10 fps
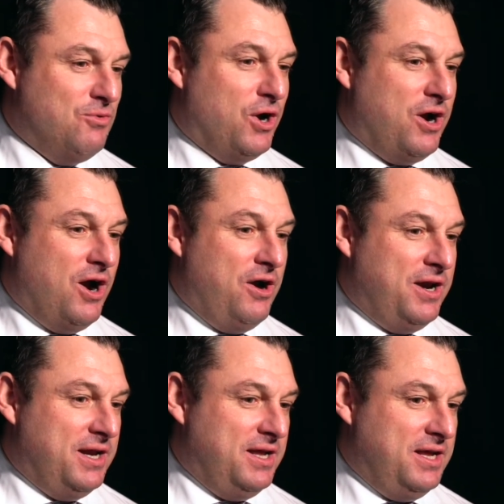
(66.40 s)
you work hard,
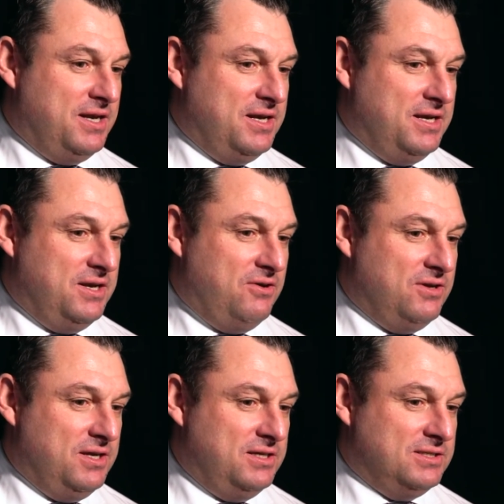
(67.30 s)
and, and, you know,
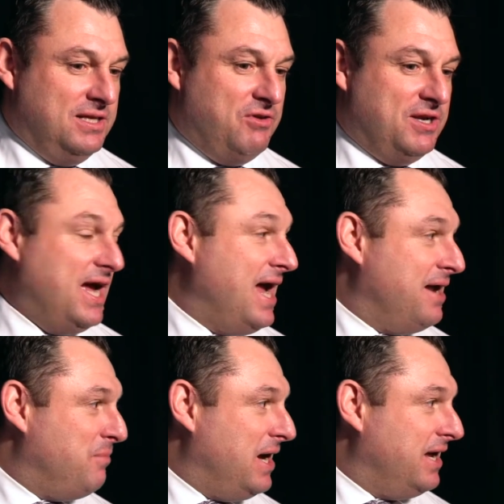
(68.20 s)
he's living and
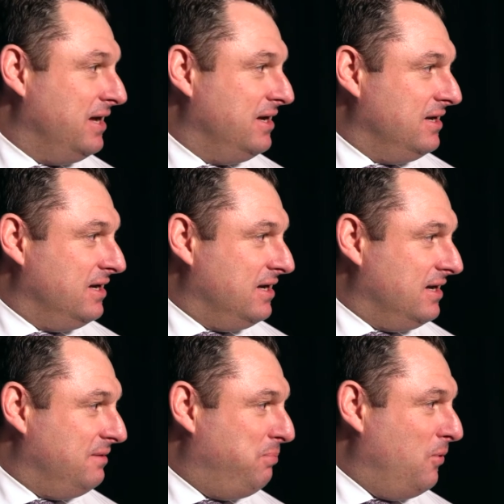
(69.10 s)
dying by
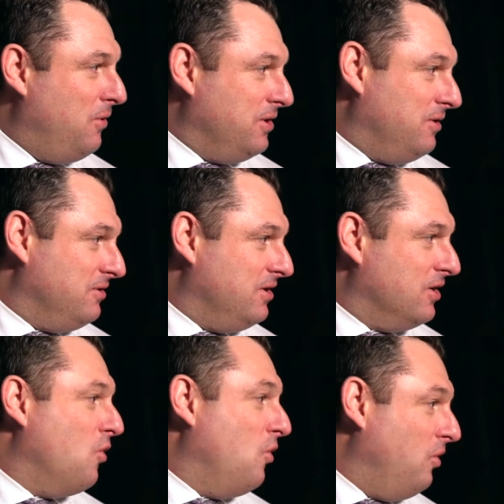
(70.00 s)
uh, you know,
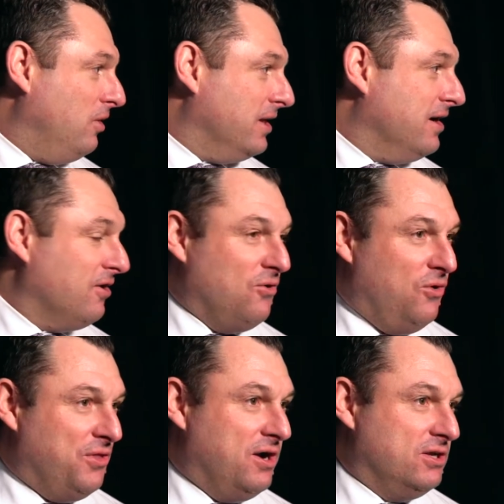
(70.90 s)
a goal here,
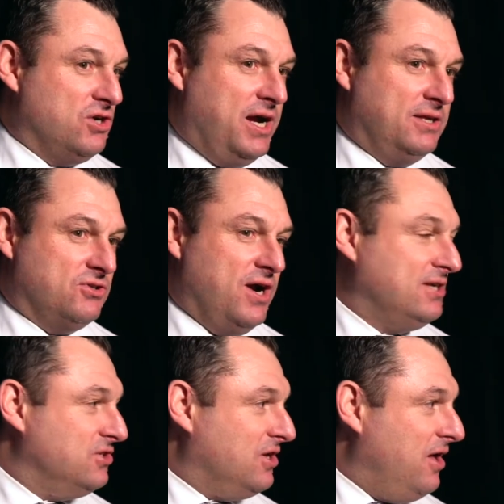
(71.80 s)
goal there to try and
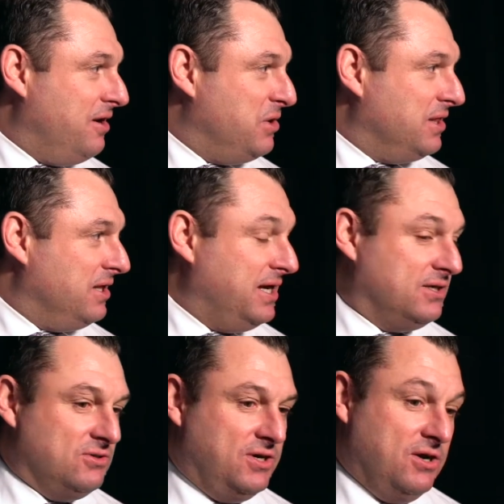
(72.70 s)
scratch and claw to be in the
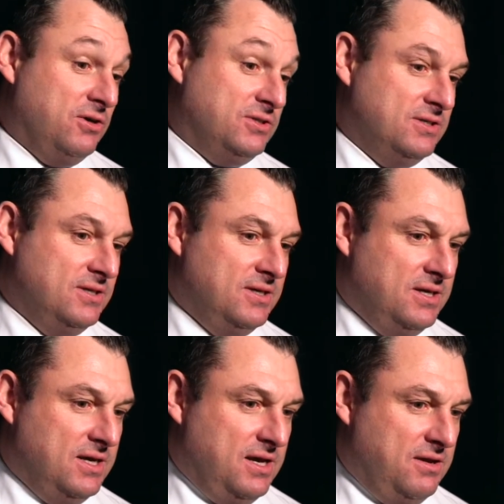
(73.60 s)
league. So it hurts,
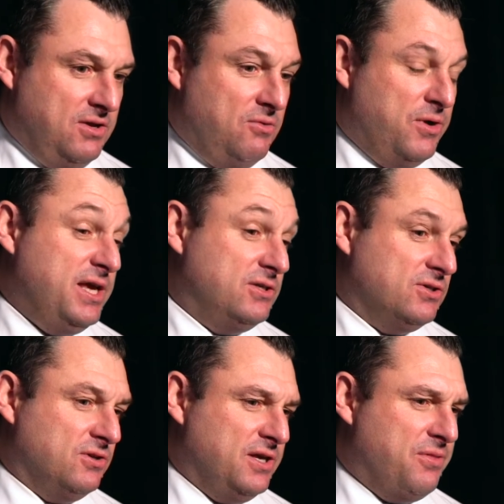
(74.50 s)
uh, you know, when he
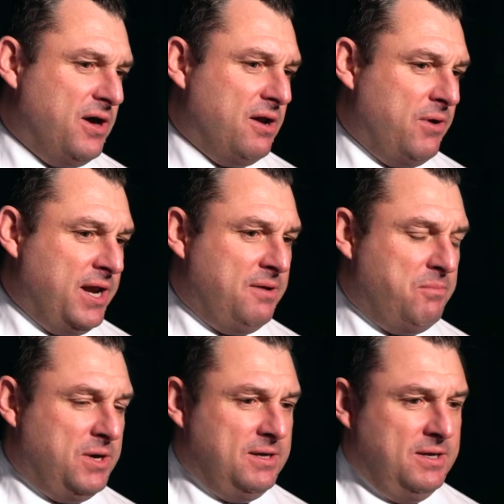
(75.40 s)
certainly thought it went
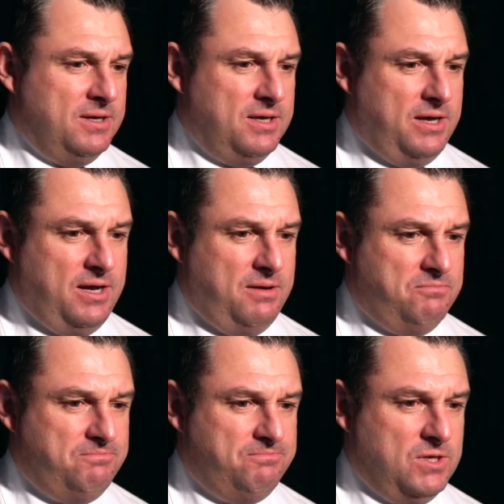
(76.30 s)
in. But,
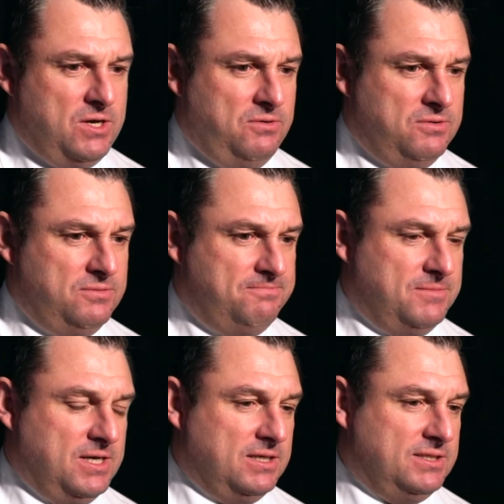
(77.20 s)
um, you know,
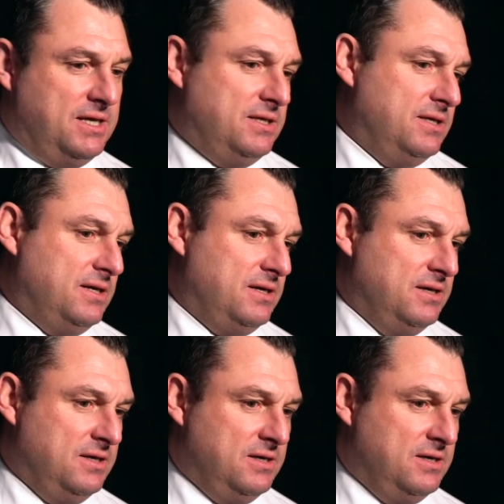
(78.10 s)
like I said, uh,